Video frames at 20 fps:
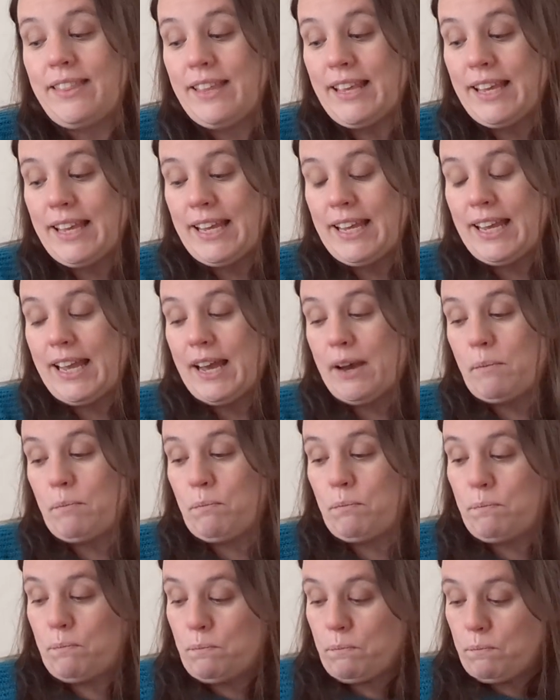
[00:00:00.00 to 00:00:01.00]
the
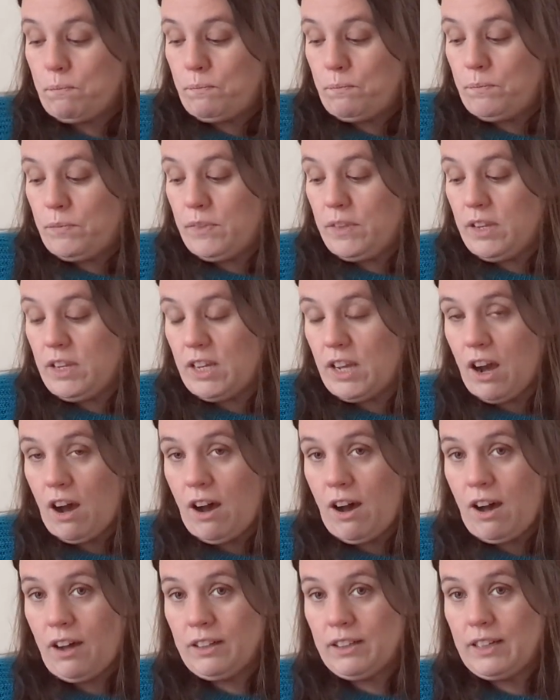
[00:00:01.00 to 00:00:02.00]

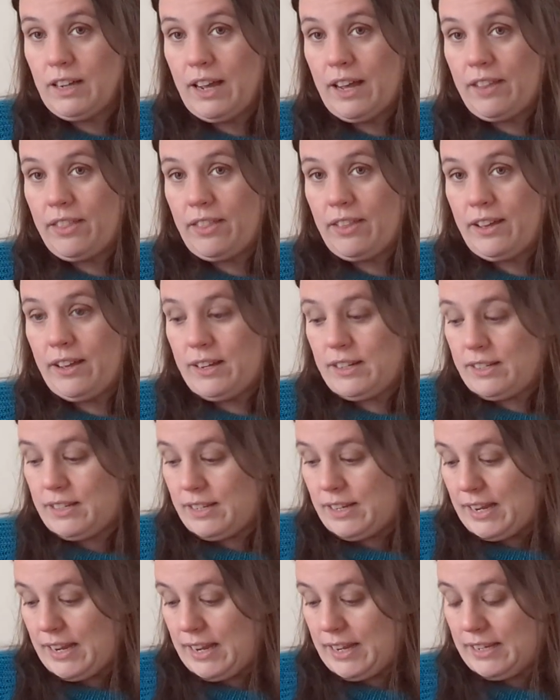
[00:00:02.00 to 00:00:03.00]
yarn
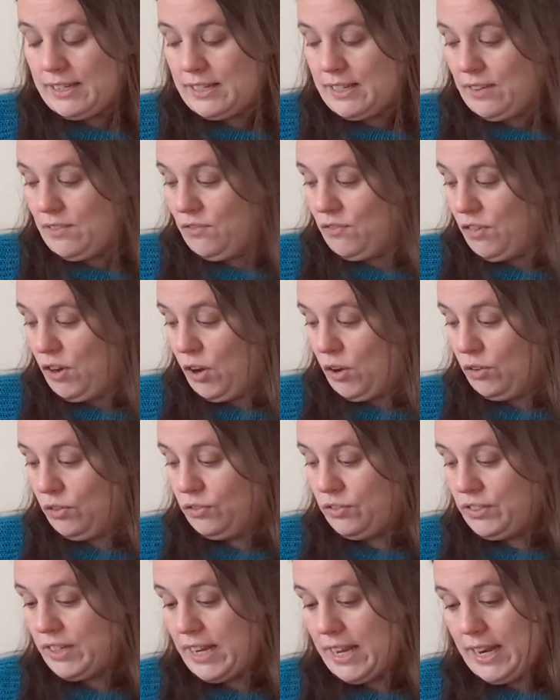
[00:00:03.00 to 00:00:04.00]
that is
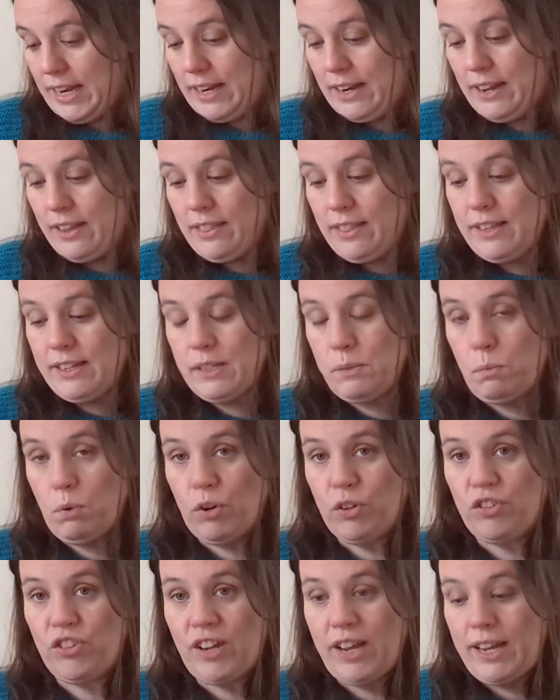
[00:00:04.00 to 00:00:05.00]
involved in this
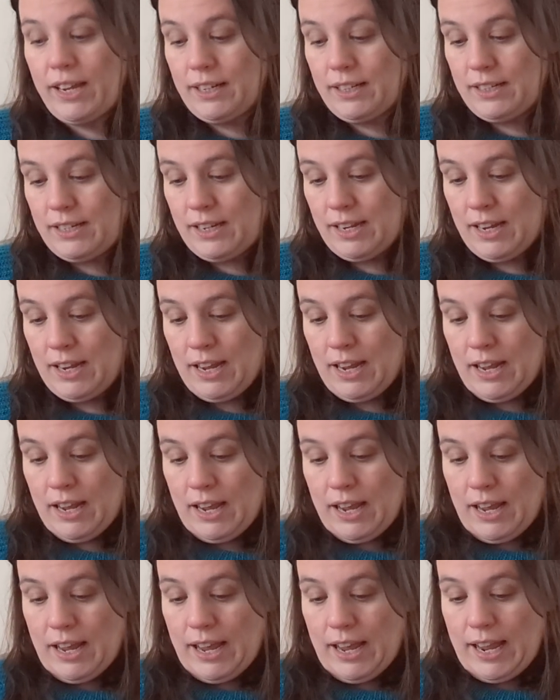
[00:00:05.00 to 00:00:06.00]
project
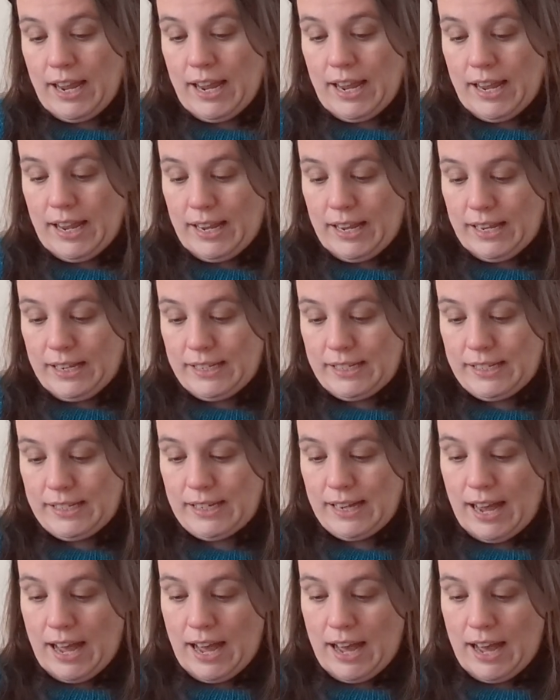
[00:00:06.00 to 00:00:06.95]
is